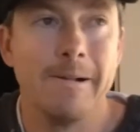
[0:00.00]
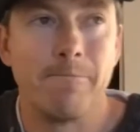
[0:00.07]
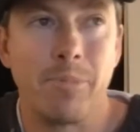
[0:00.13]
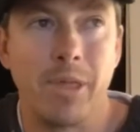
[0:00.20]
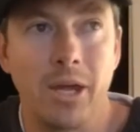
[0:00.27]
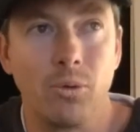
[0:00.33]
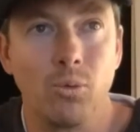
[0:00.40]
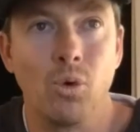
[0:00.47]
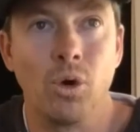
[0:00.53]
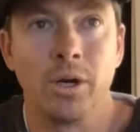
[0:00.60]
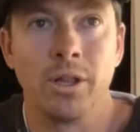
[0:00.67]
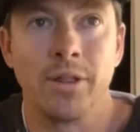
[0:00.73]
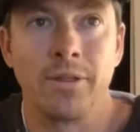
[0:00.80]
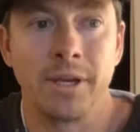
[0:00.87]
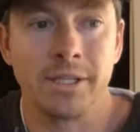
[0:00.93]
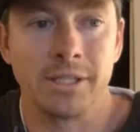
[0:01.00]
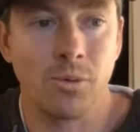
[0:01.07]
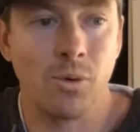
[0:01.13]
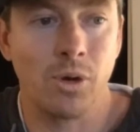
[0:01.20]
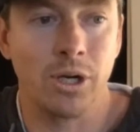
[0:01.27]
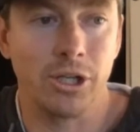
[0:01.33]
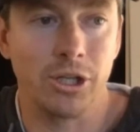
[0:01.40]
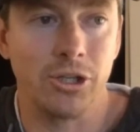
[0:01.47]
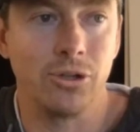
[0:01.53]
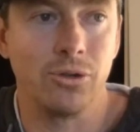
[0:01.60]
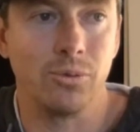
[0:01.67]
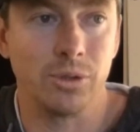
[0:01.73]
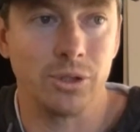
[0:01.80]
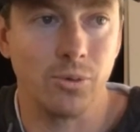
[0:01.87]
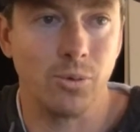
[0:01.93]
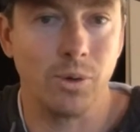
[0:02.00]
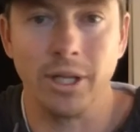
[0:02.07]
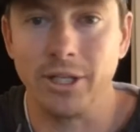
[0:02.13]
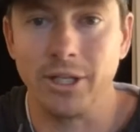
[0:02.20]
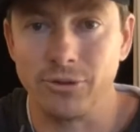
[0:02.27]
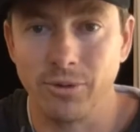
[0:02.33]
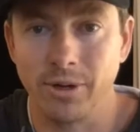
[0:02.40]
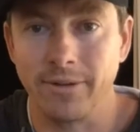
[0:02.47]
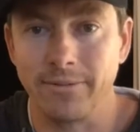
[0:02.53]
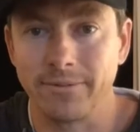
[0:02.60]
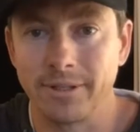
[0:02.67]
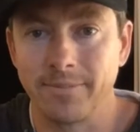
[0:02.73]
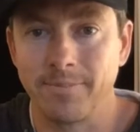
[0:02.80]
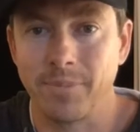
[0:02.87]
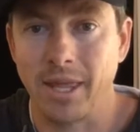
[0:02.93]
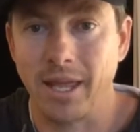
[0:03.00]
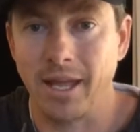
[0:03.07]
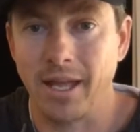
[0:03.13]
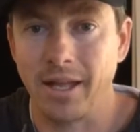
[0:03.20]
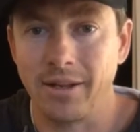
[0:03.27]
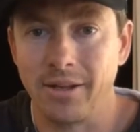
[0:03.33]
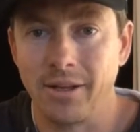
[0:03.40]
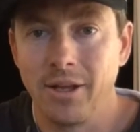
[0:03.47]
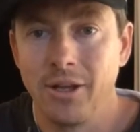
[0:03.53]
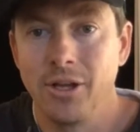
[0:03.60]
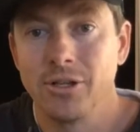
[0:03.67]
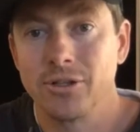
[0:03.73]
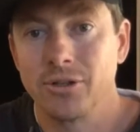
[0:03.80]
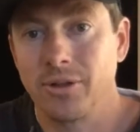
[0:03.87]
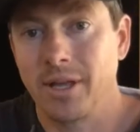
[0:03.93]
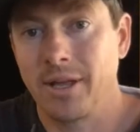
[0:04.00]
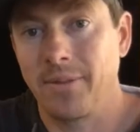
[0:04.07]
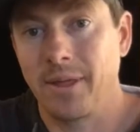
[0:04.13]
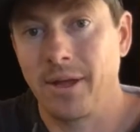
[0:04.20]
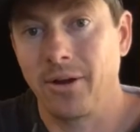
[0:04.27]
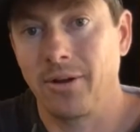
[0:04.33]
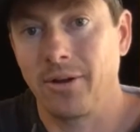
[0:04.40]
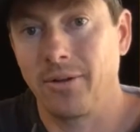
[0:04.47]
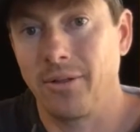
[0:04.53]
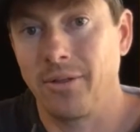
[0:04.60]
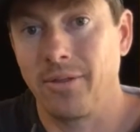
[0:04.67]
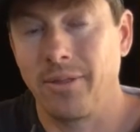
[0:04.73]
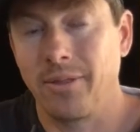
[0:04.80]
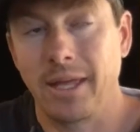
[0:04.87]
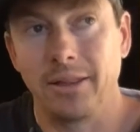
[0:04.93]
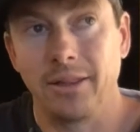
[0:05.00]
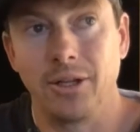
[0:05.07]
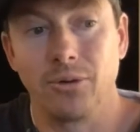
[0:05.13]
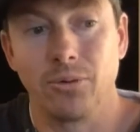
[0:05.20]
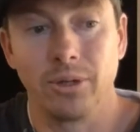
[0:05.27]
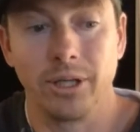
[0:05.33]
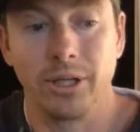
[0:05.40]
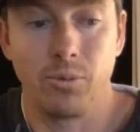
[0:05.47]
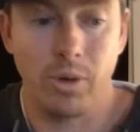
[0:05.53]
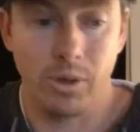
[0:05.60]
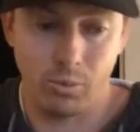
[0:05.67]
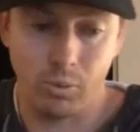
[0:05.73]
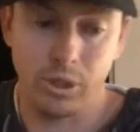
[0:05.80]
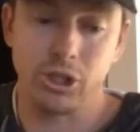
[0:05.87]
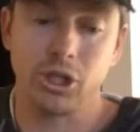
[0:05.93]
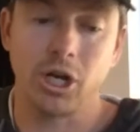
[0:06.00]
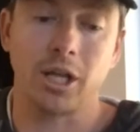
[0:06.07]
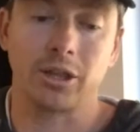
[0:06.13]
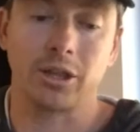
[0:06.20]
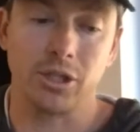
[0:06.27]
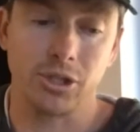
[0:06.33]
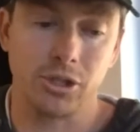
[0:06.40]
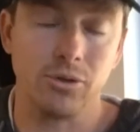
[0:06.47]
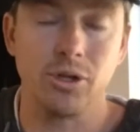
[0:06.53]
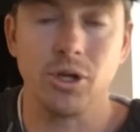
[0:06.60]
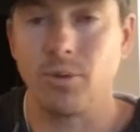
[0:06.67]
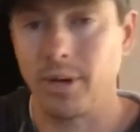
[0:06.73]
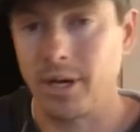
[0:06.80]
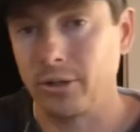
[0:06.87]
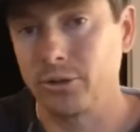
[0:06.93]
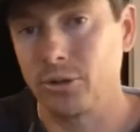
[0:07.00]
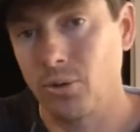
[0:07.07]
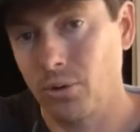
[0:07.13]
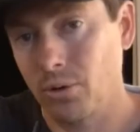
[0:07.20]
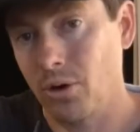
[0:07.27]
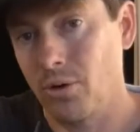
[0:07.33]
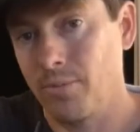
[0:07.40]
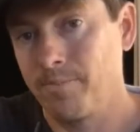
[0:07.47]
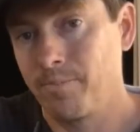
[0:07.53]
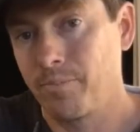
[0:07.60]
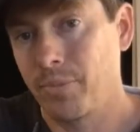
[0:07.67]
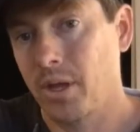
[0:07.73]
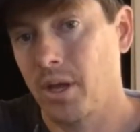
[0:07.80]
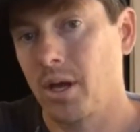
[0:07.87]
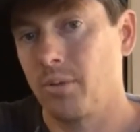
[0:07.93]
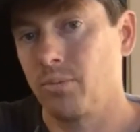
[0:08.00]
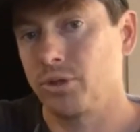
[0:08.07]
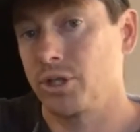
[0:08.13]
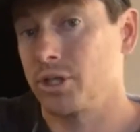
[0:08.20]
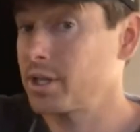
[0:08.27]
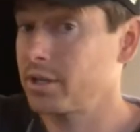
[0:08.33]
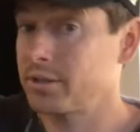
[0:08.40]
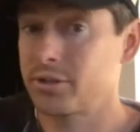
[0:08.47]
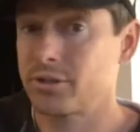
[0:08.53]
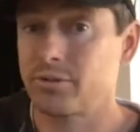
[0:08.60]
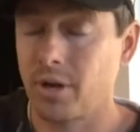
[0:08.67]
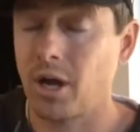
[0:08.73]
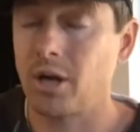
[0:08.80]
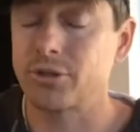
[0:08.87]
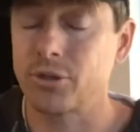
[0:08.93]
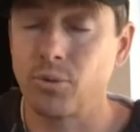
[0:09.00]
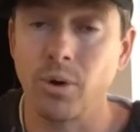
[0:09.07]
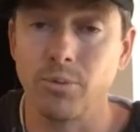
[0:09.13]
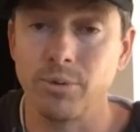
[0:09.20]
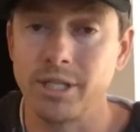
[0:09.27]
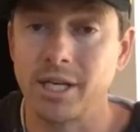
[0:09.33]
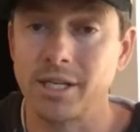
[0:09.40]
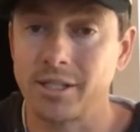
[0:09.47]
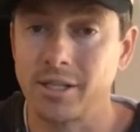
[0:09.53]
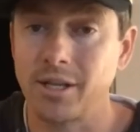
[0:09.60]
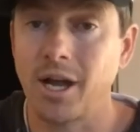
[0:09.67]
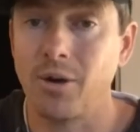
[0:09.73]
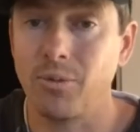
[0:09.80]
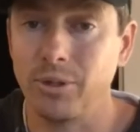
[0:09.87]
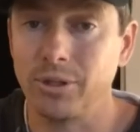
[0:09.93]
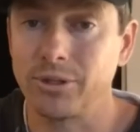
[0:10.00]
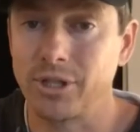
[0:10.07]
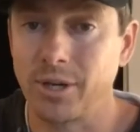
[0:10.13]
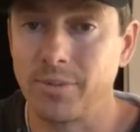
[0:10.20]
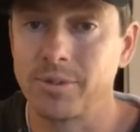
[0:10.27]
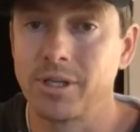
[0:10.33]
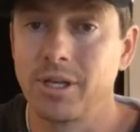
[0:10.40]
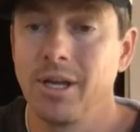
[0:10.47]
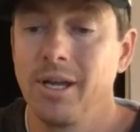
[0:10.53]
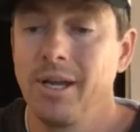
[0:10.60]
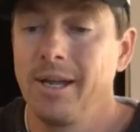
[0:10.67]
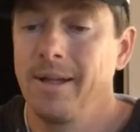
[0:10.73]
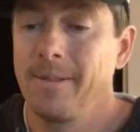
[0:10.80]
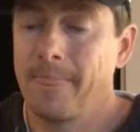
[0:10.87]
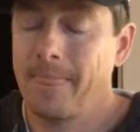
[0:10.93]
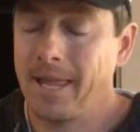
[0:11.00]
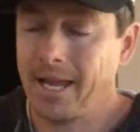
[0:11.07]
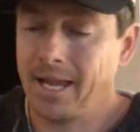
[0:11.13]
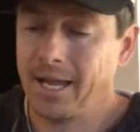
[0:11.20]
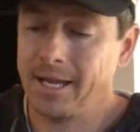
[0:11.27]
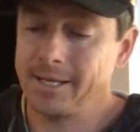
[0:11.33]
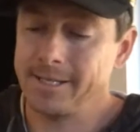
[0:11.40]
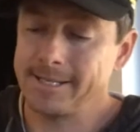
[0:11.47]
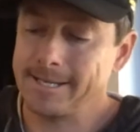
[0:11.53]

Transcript: And one of the things I wanted to do was a Will It Drift. And so then they literally, we shot the studio at El Toro, which is also where we tested the Hot Wheels jumps. And